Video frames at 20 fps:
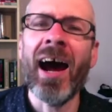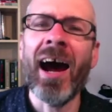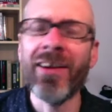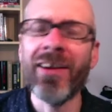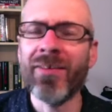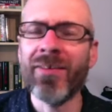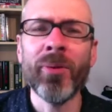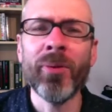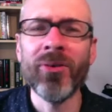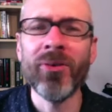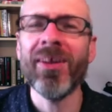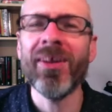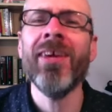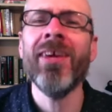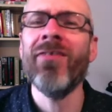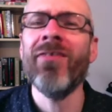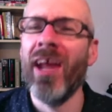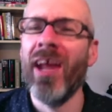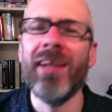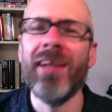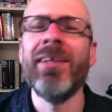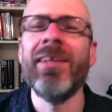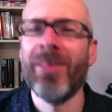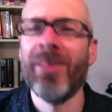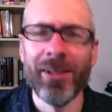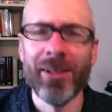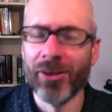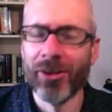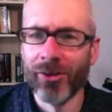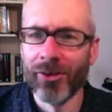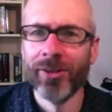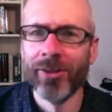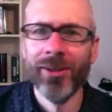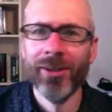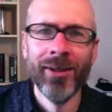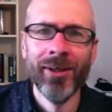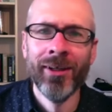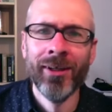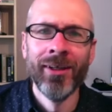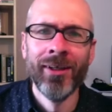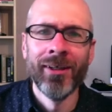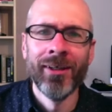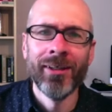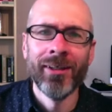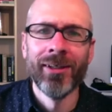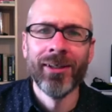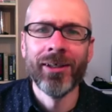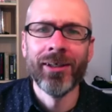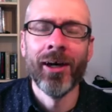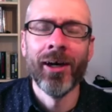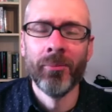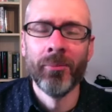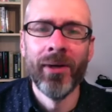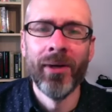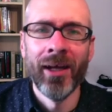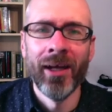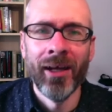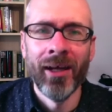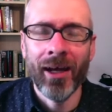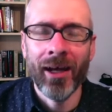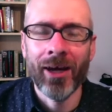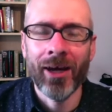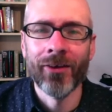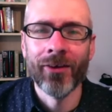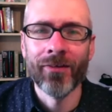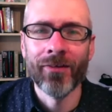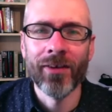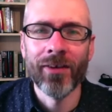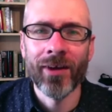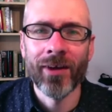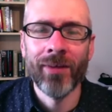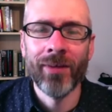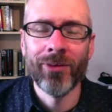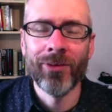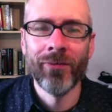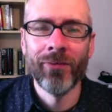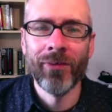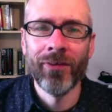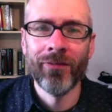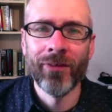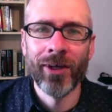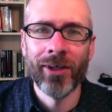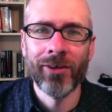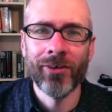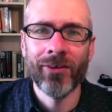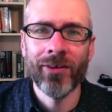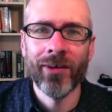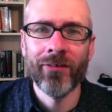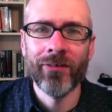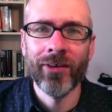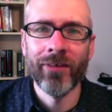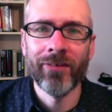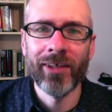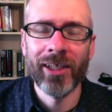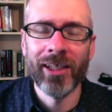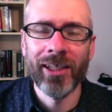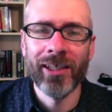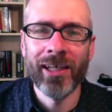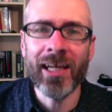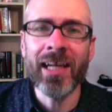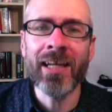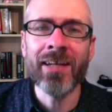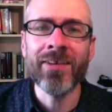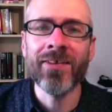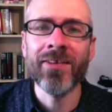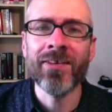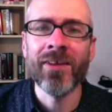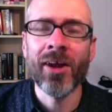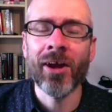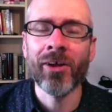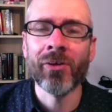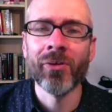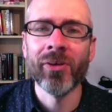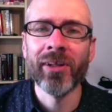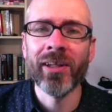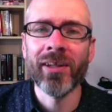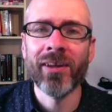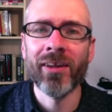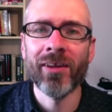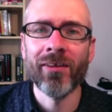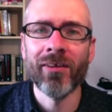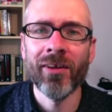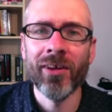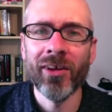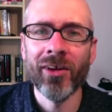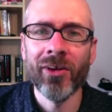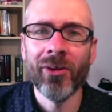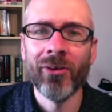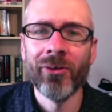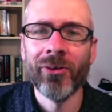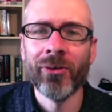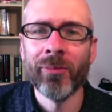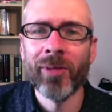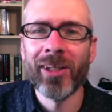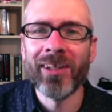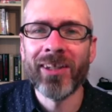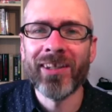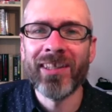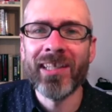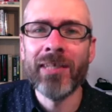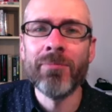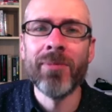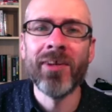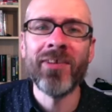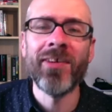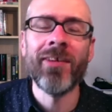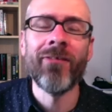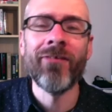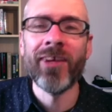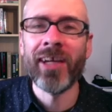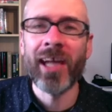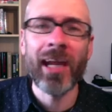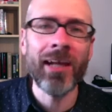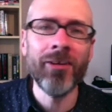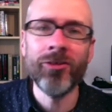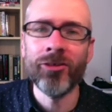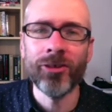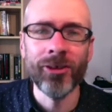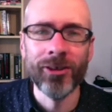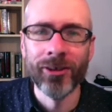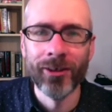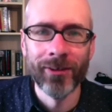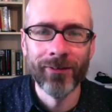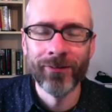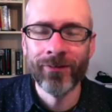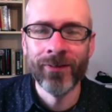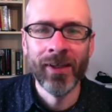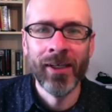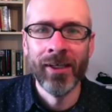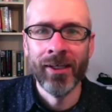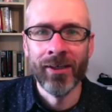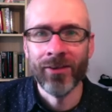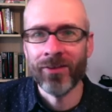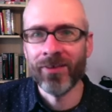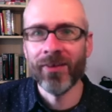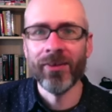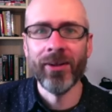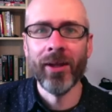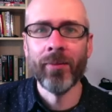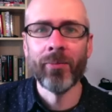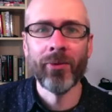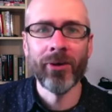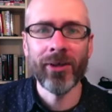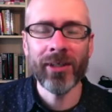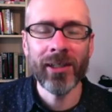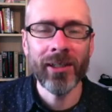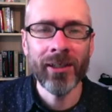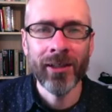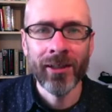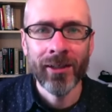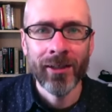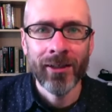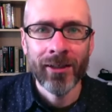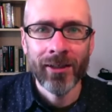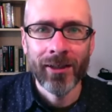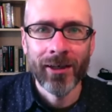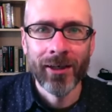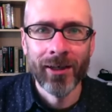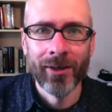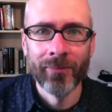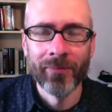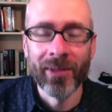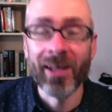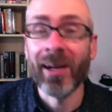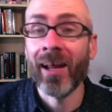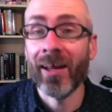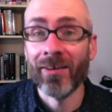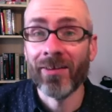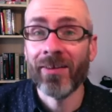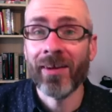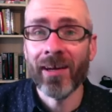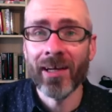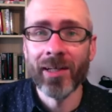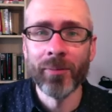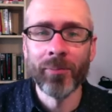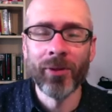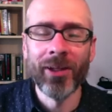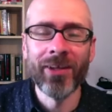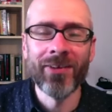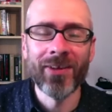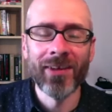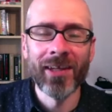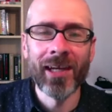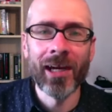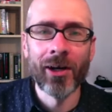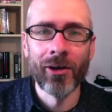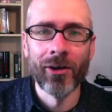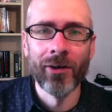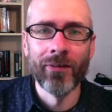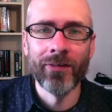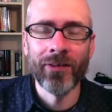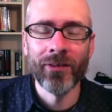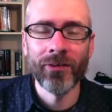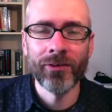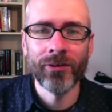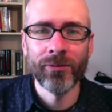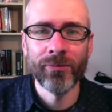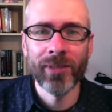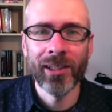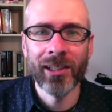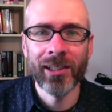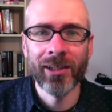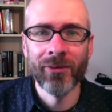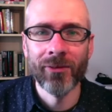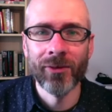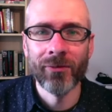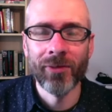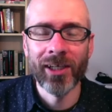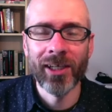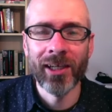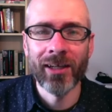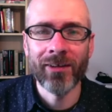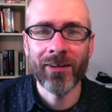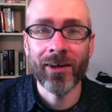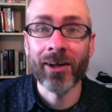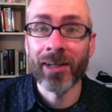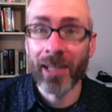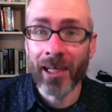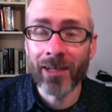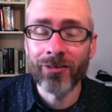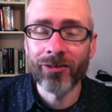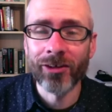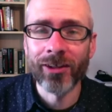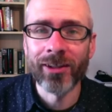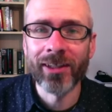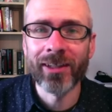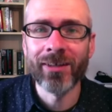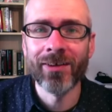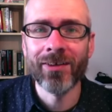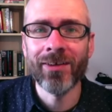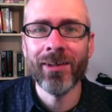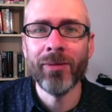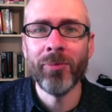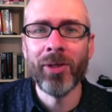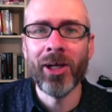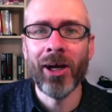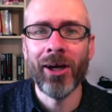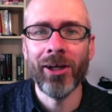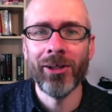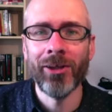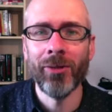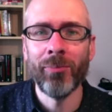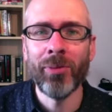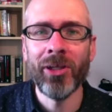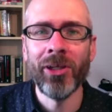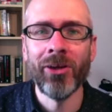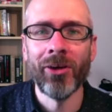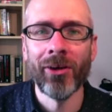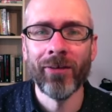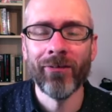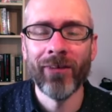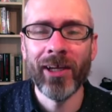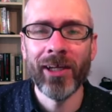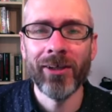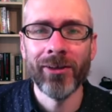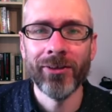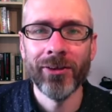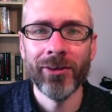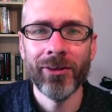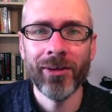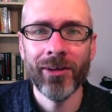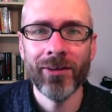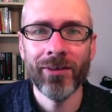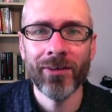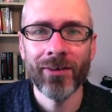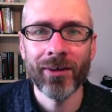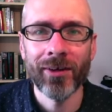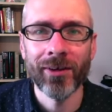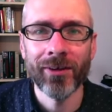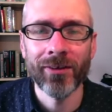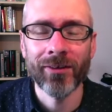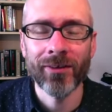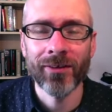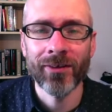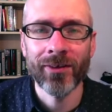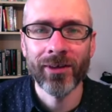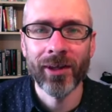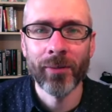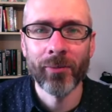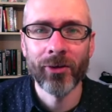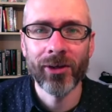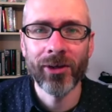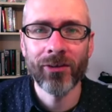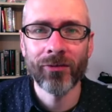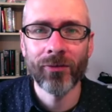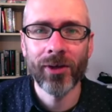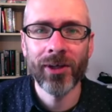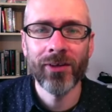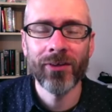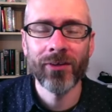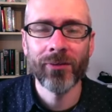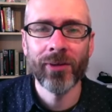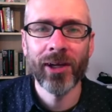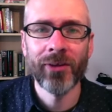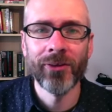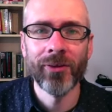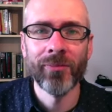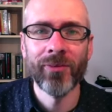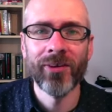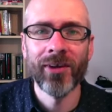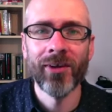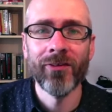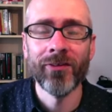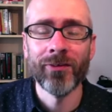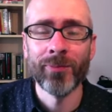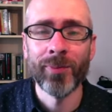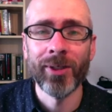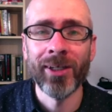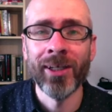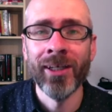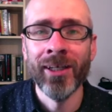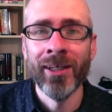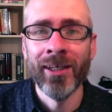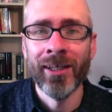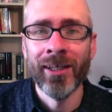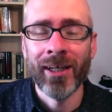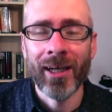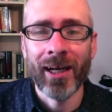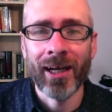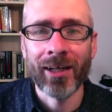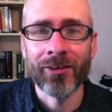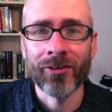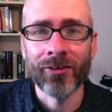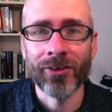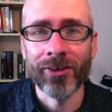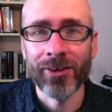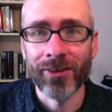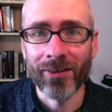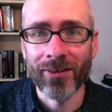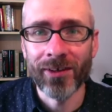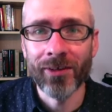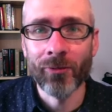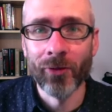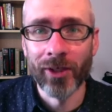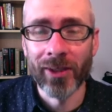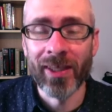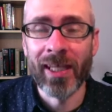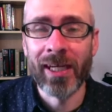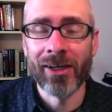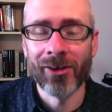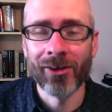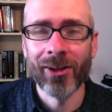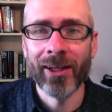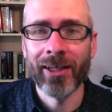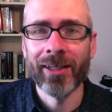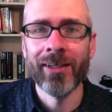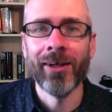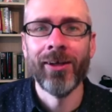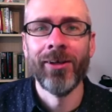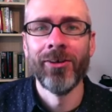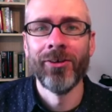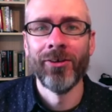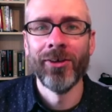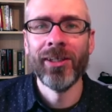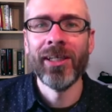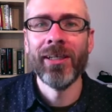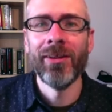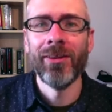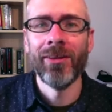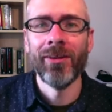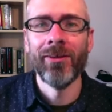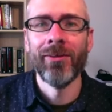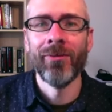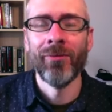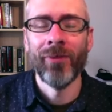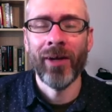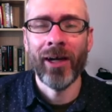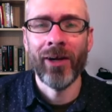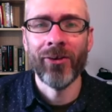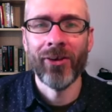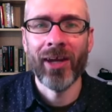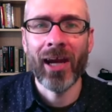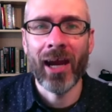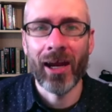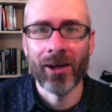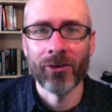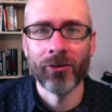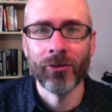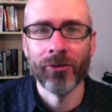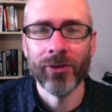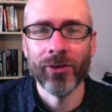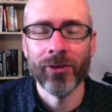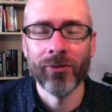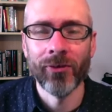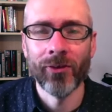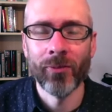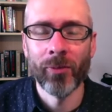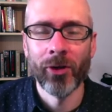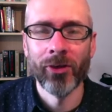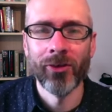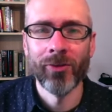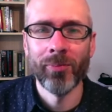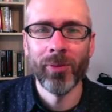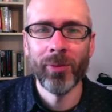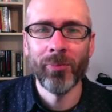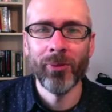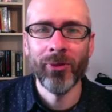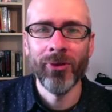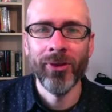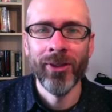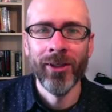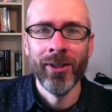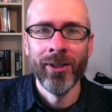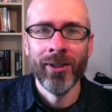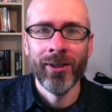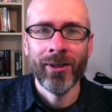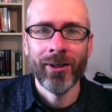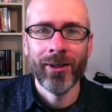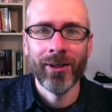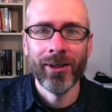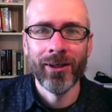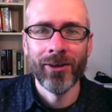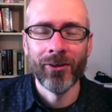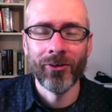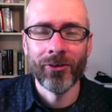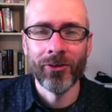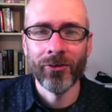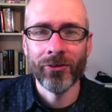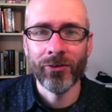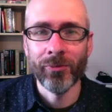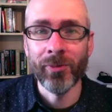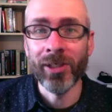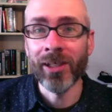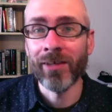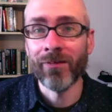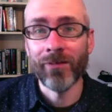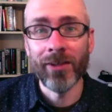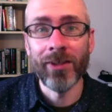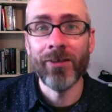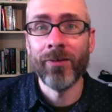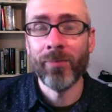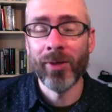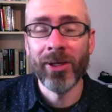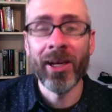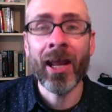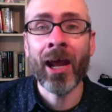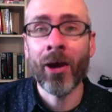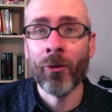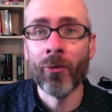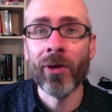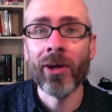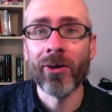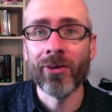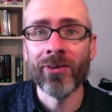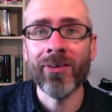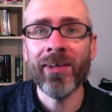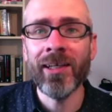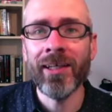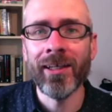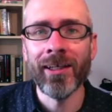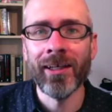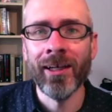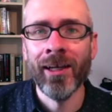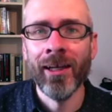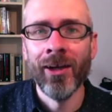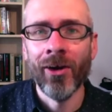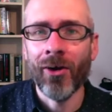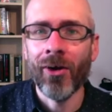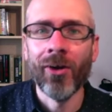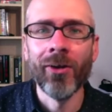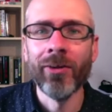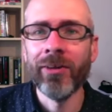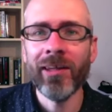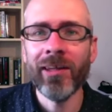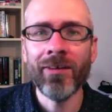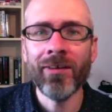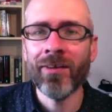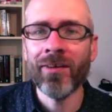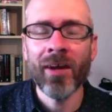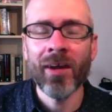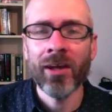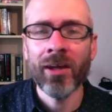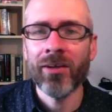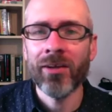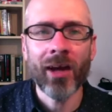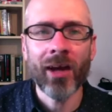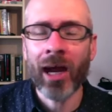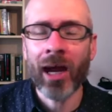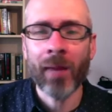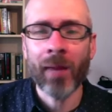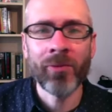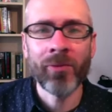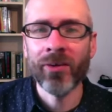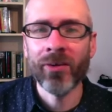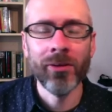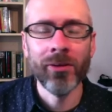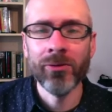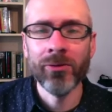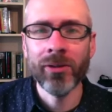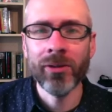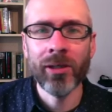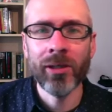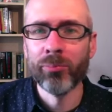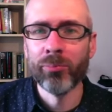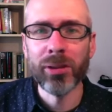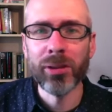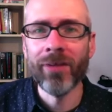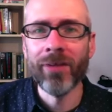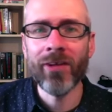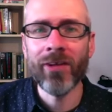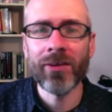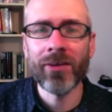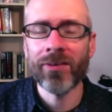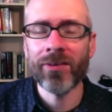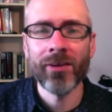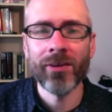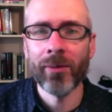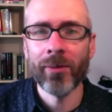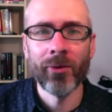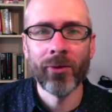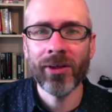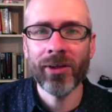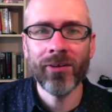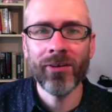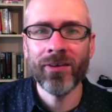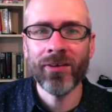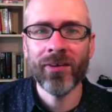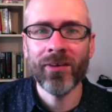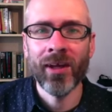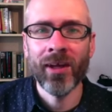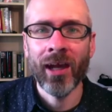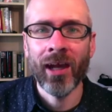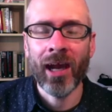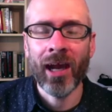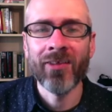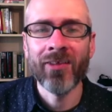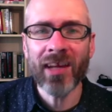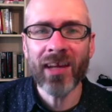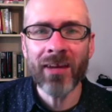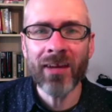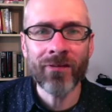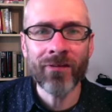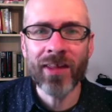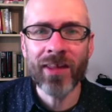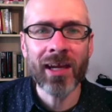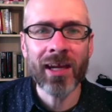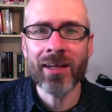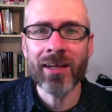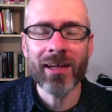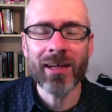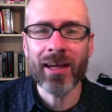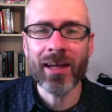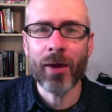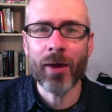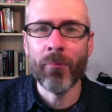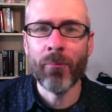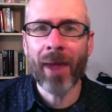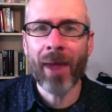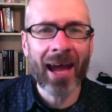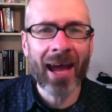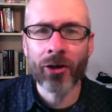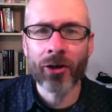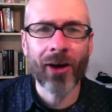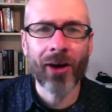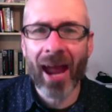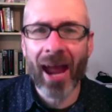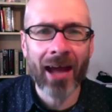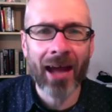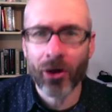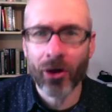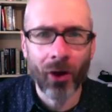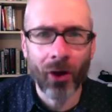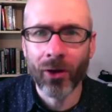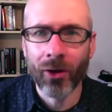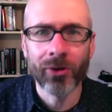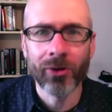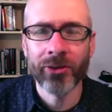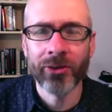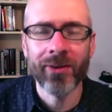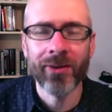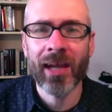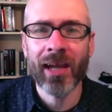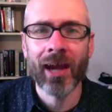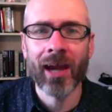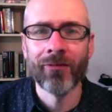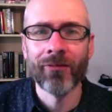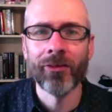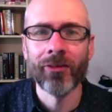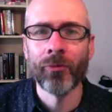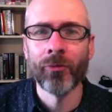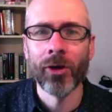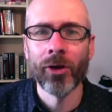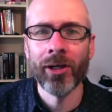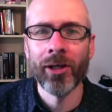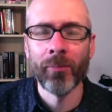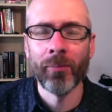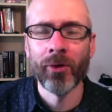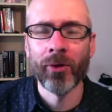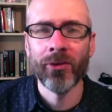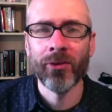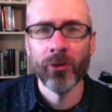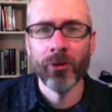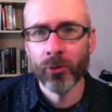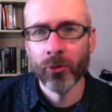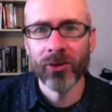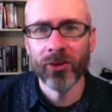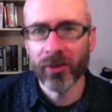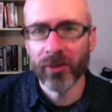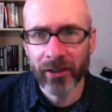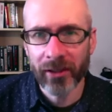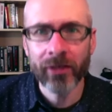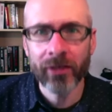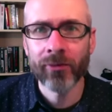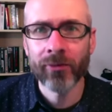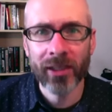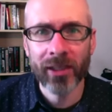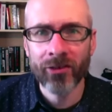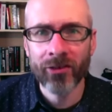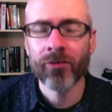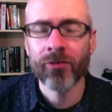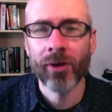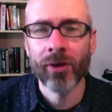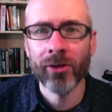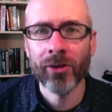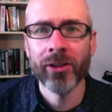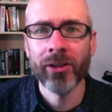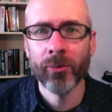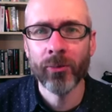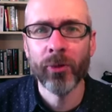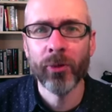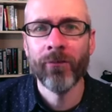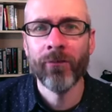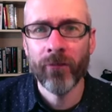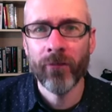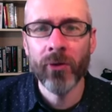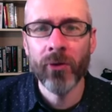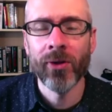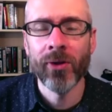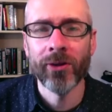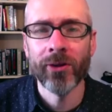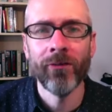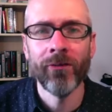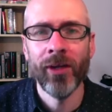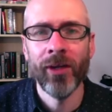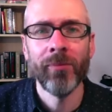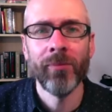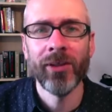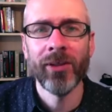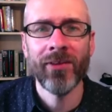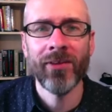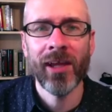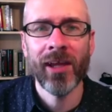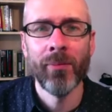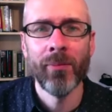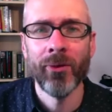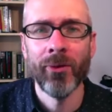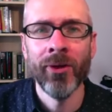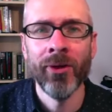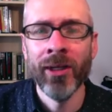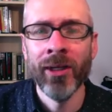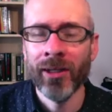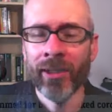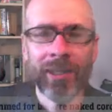I suppose if anything good can come out of the times that we find ourselves living in, it is not only the ultimate demystification of celebrity that has taken place in the era of social media, when we get occasionally to see behind the PR veil that these celebrities raise around themselves, but actually to see what they are like underneath and how they actually respond to people in their social media feeds. But now we are seeing all these absolutely oblivious celebrities as if they matter at all to the average working person who is literally struggling to put food on their family's table.